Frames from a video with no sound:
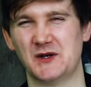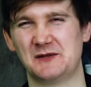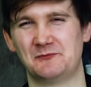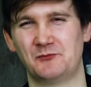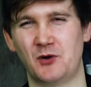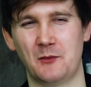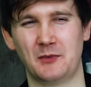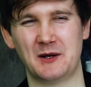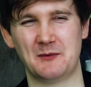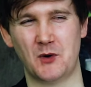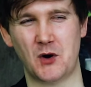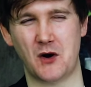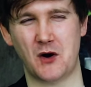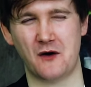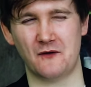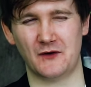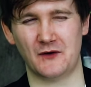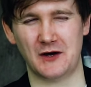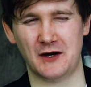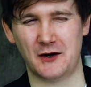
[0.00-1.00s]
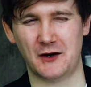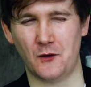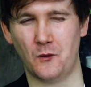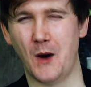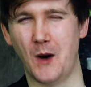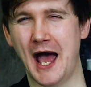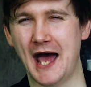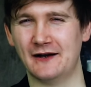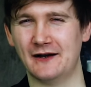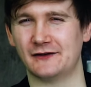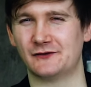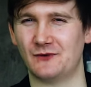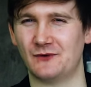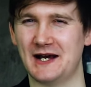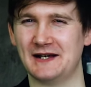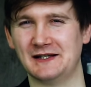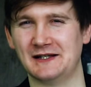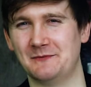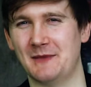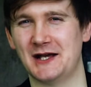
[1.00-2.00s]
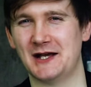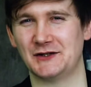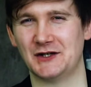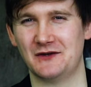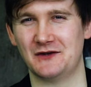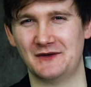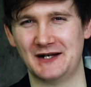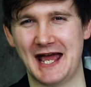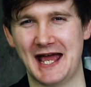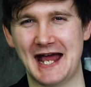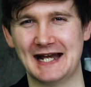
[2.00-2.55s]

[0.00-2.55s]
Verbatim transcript: it's probably more of a, an awareness-raising measure than